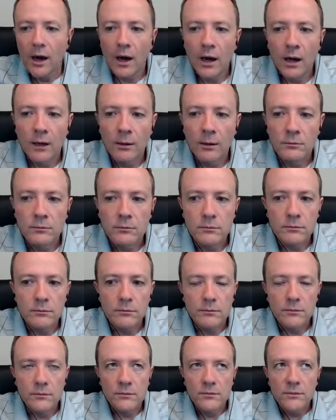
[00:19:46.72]
Um,
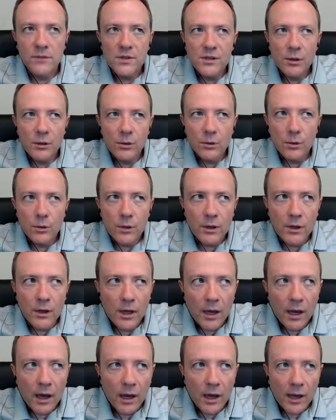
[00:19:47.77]
so
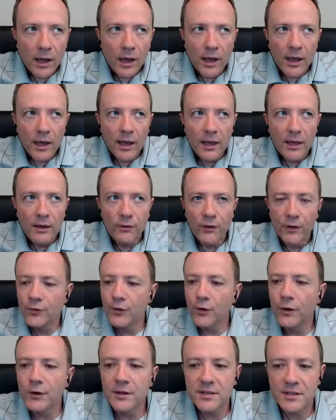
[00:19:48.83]
if, if
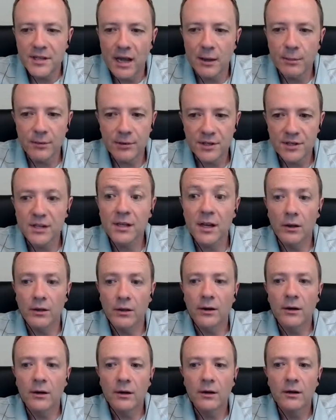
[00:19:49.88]
you're an established
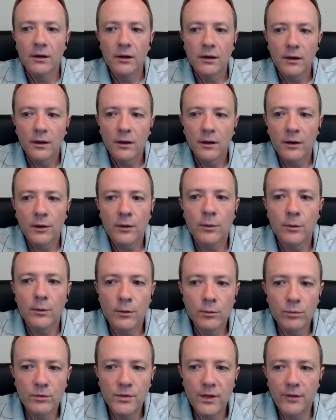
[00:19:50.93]
seller, you know,
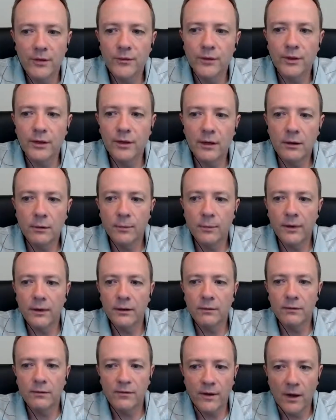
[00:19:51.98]
you definitely need to
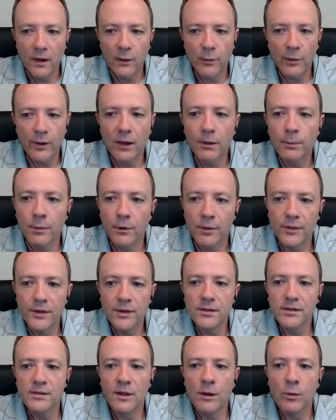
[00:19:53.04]
be following up on
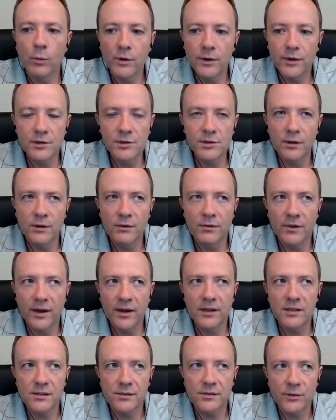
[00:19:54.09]
this. Now, what is your
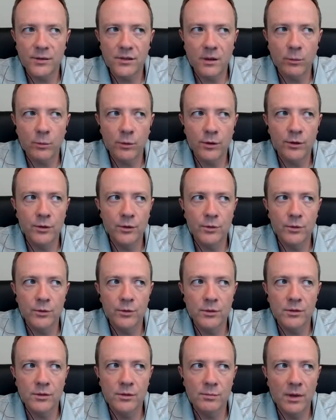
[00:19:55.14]
advice for someone
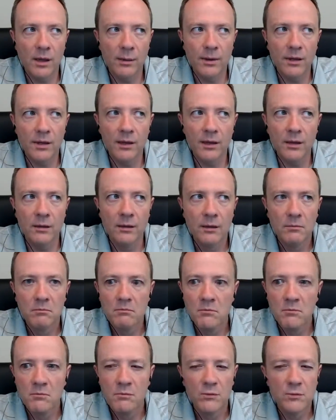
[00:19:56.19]
who's maybe
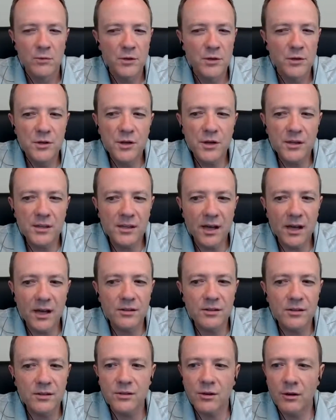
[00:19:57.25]
just
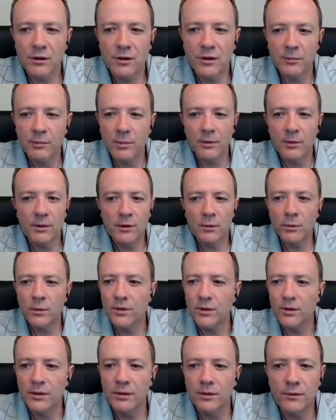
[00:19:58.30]
gotten started? Maybe they're
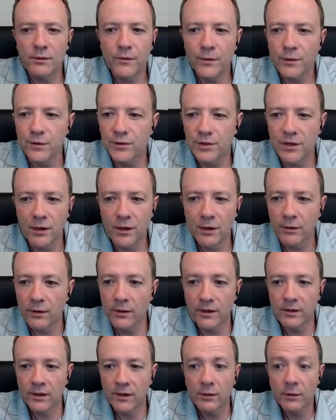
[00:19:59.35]
within their first year,
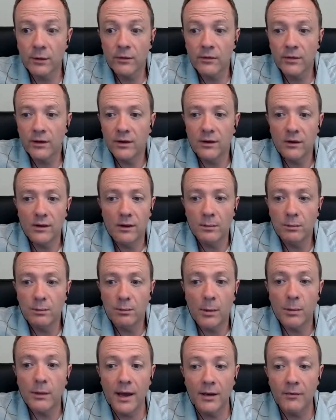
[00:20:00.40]
like they don't even, they
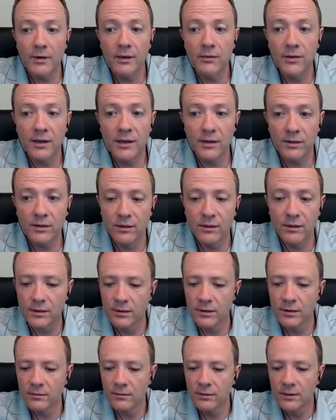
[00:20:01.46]
probably haven't even hit
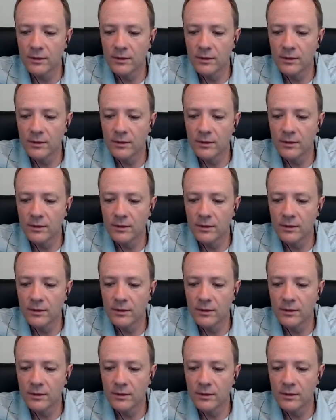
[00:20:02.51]
the